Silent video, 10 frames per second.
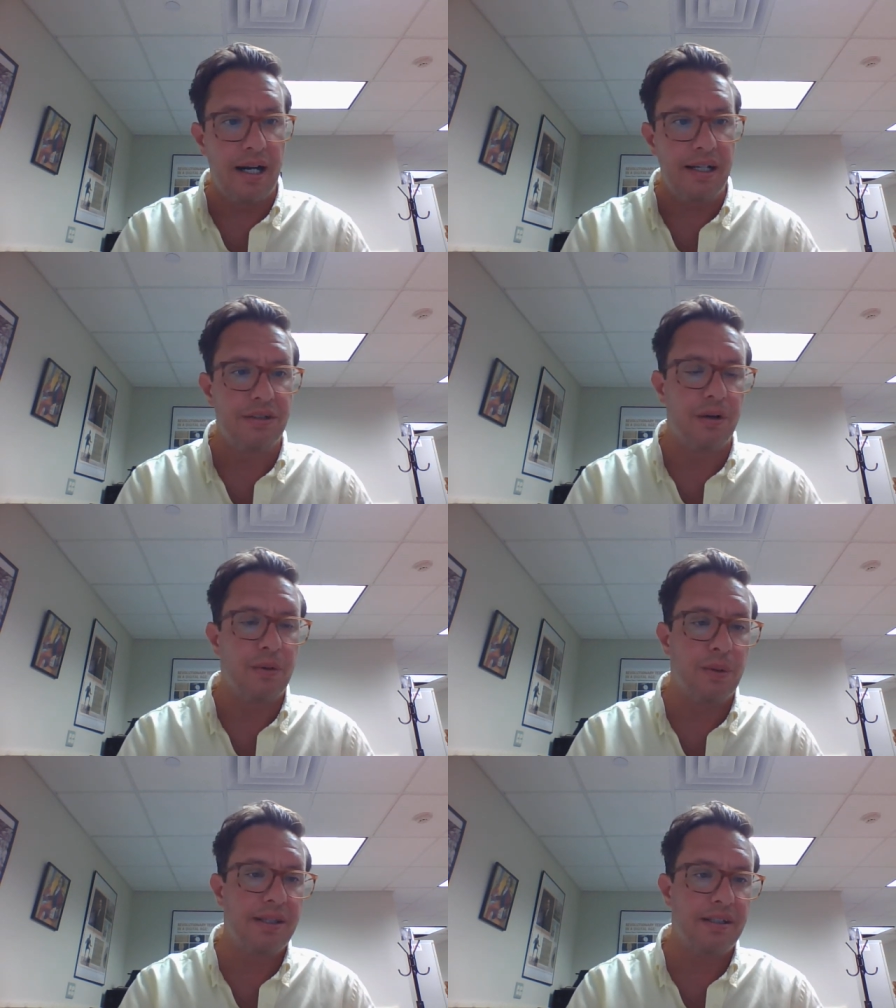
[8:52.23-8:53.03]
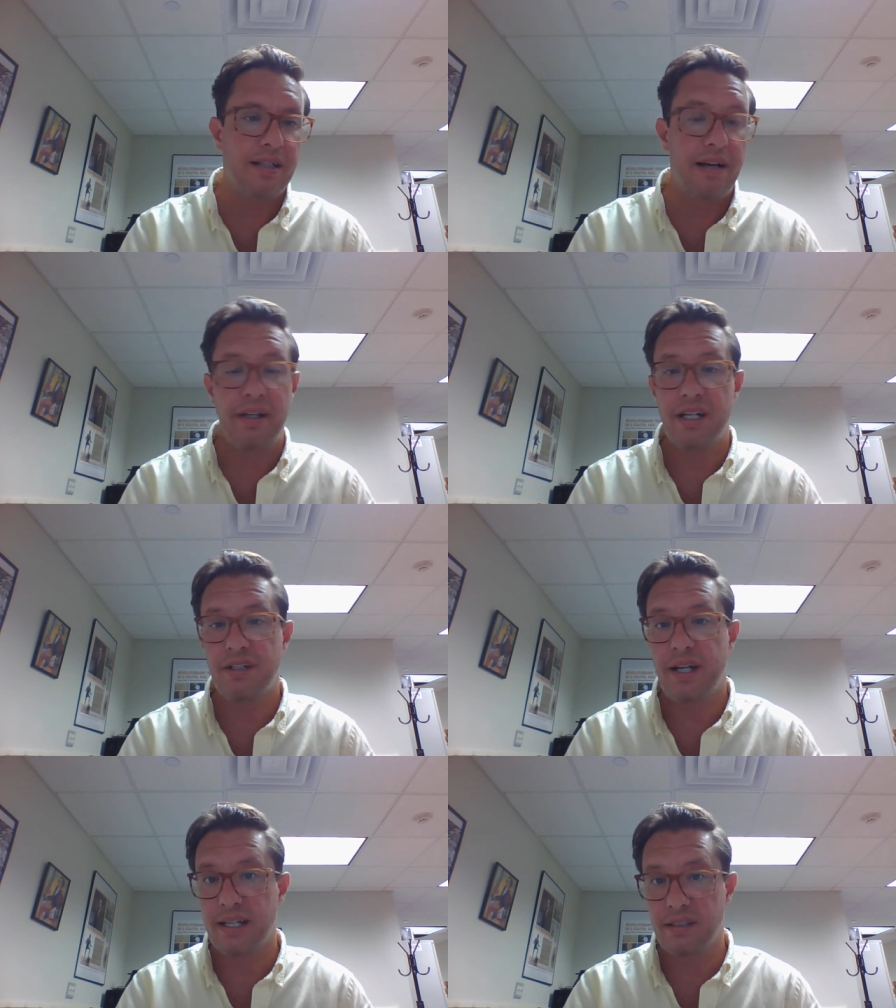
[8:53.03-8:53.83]
And so what these
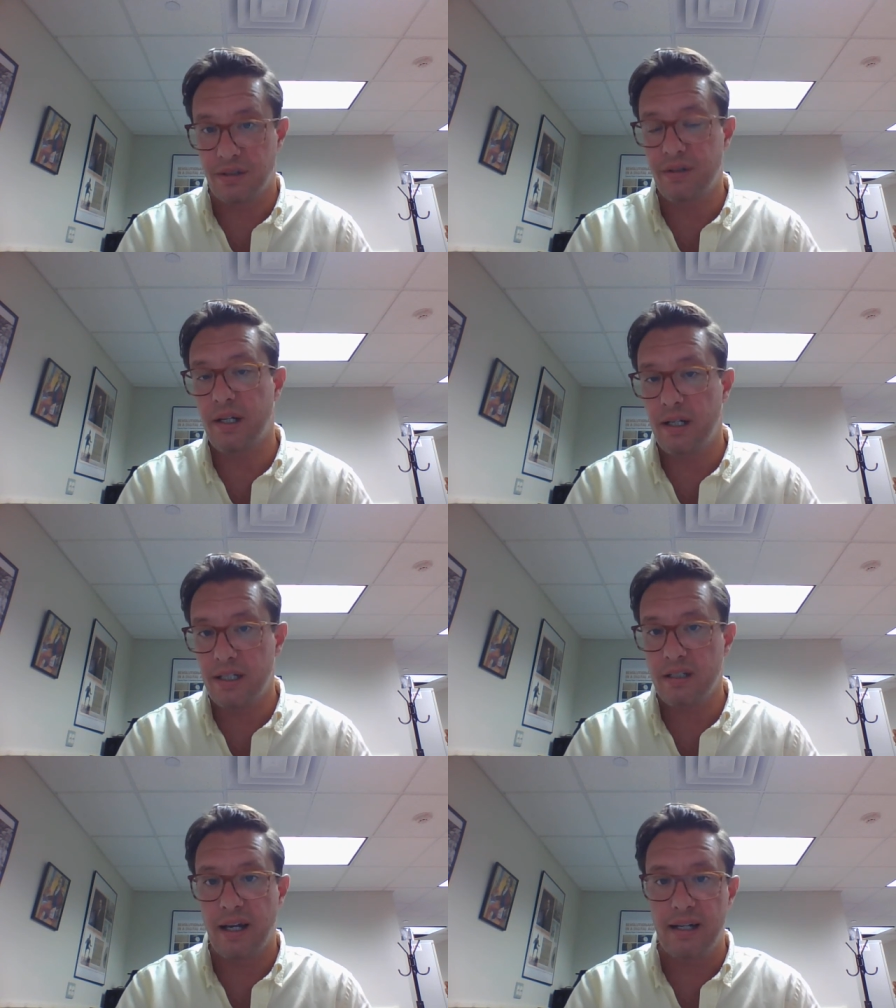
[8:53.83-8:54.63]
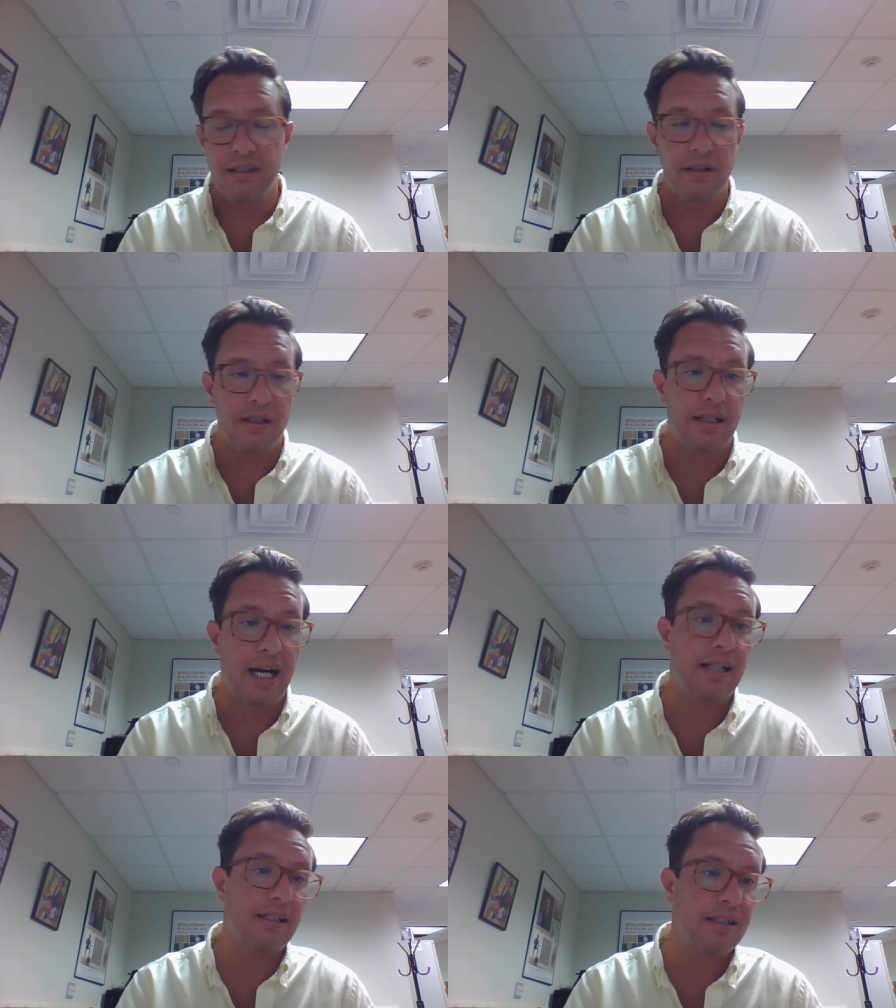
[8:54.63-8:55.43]
Navigation Acts decreed is that
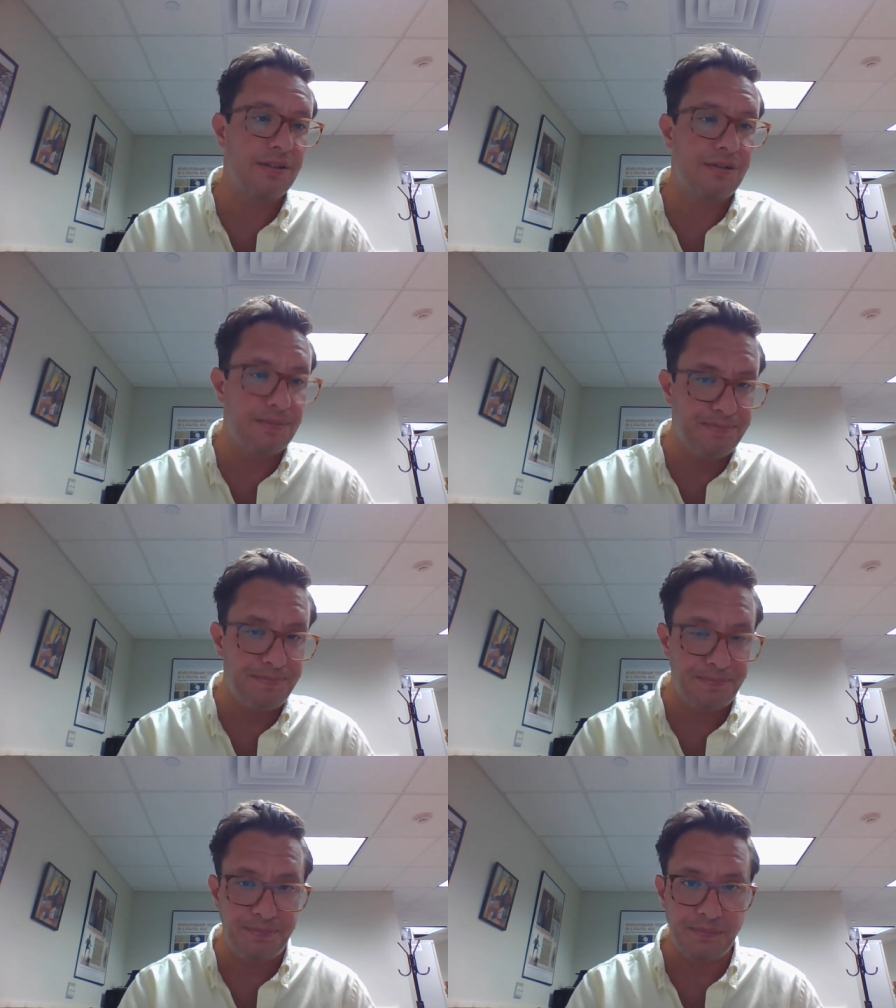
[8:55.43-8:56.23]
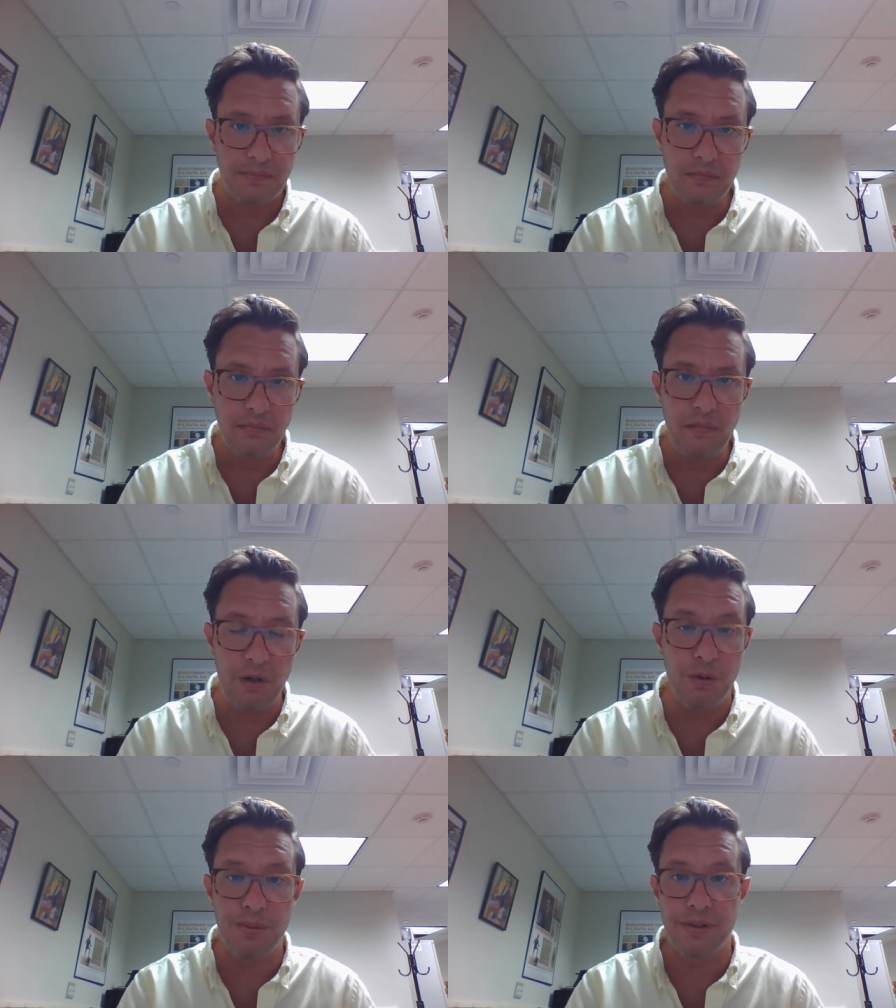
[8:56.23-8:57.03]
colonists
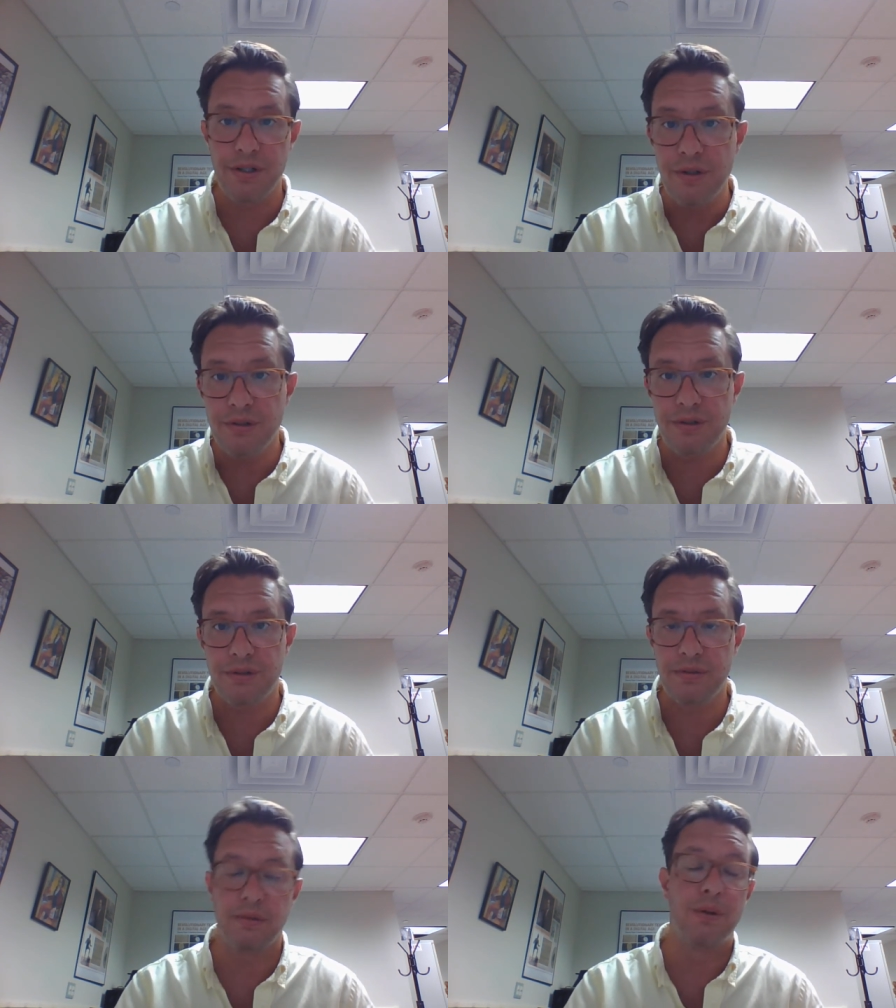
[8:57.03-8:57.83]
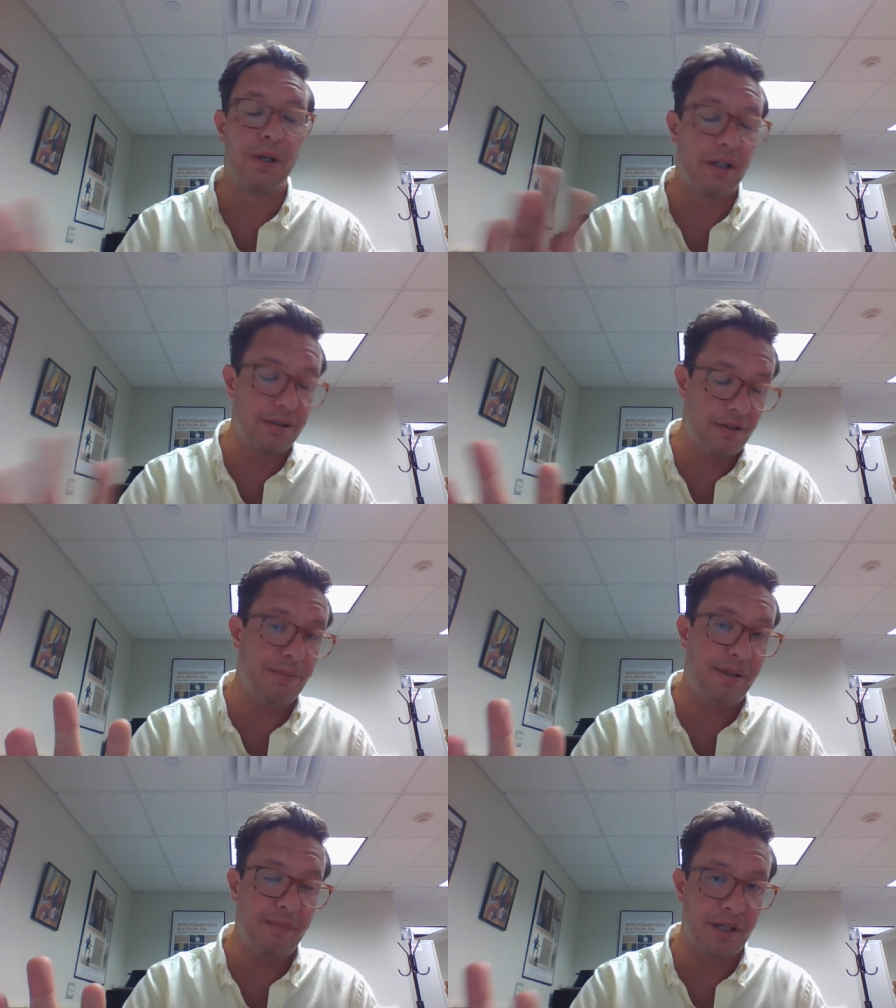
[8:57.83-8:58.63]
who produced, or to
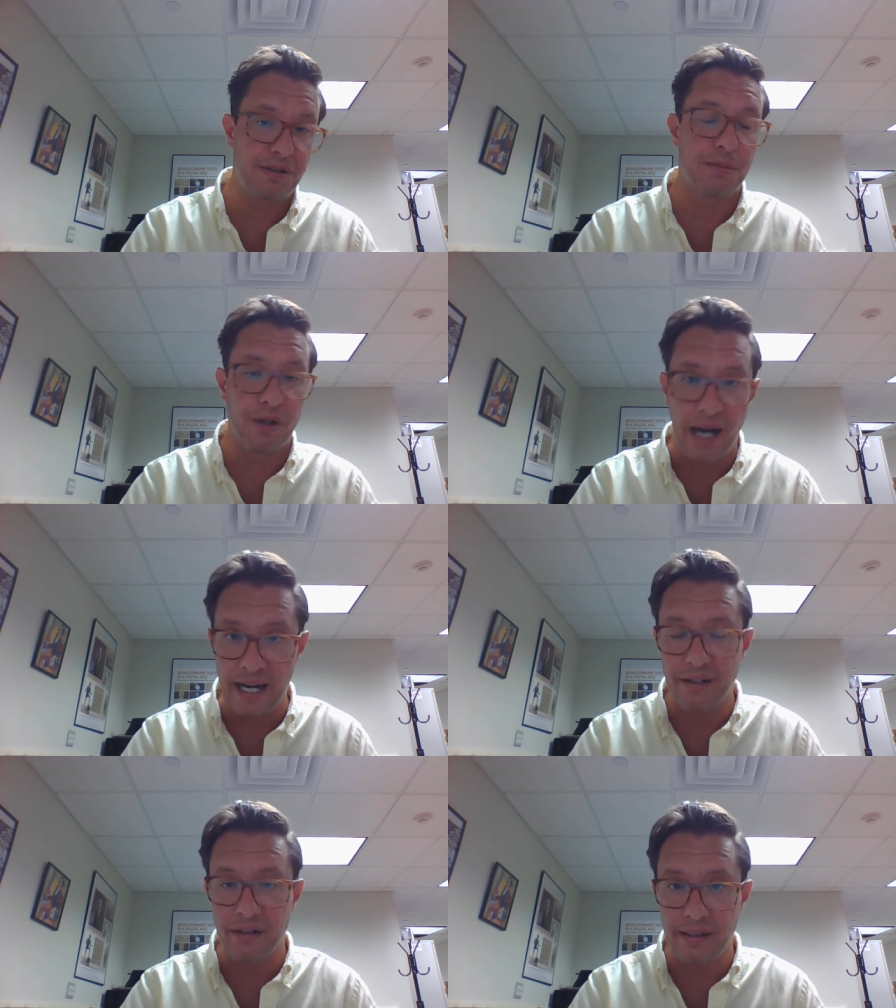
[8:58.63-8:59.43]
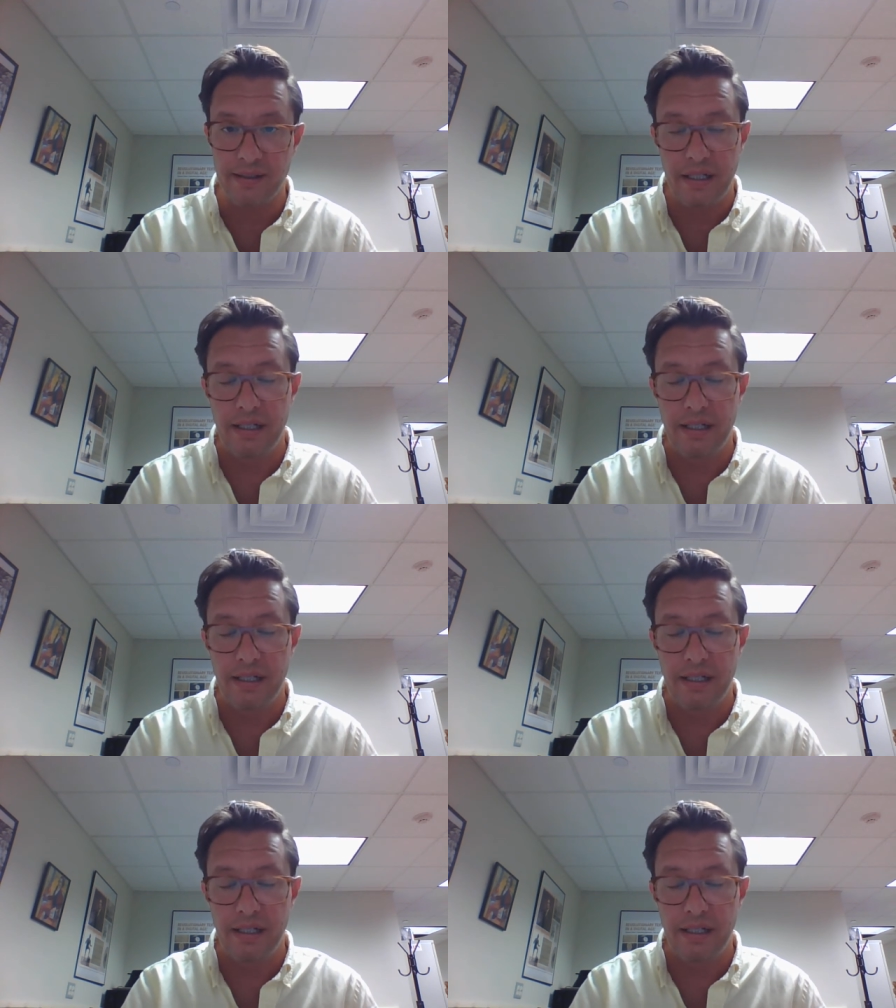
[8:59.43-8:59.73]
be much more accurate,